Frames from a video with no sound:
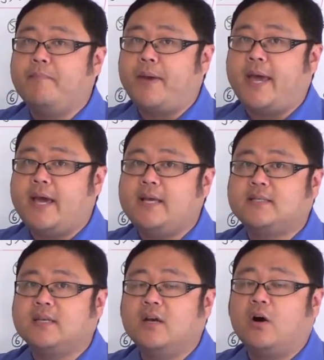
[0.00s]
in
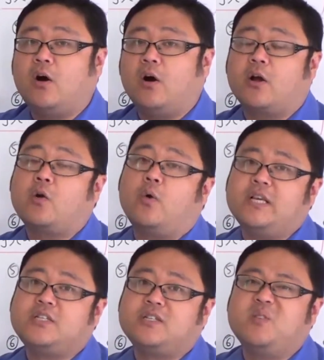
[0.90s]
pairs on a
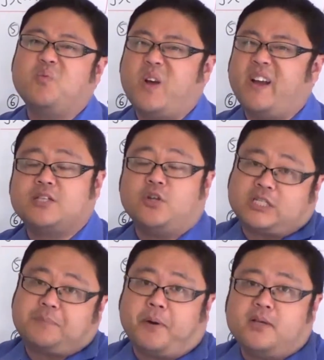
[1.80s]
question where it's
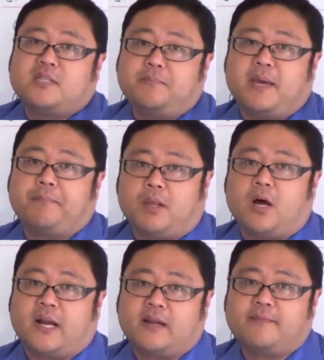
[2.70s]
not supposed to be
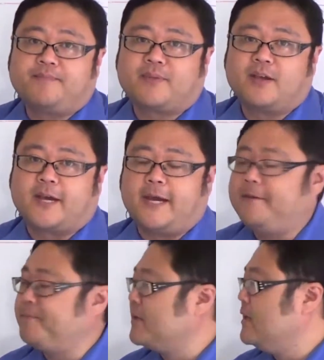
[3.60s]
applied.
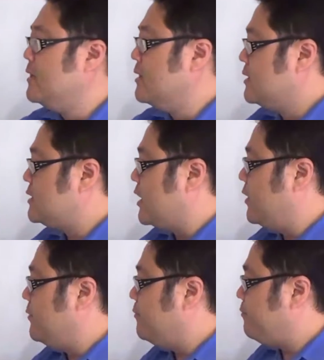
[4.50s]
Okay?
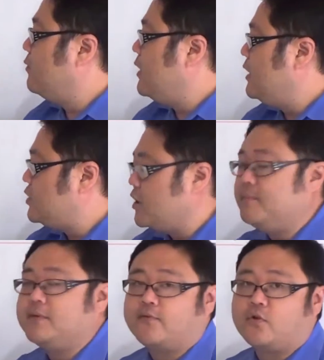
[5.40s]
So, in
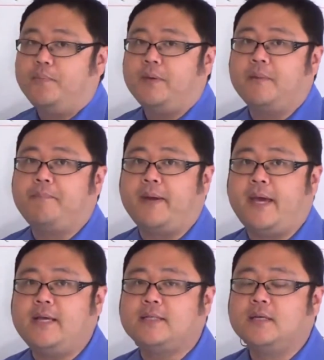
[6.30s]
terms of grouping in
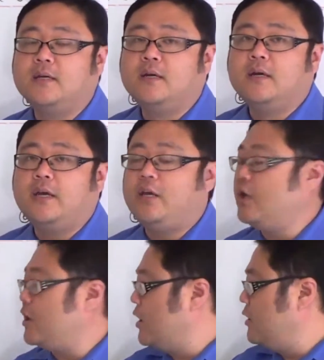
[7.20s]
pairs,
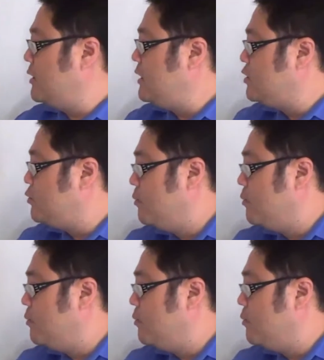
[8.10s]
you can only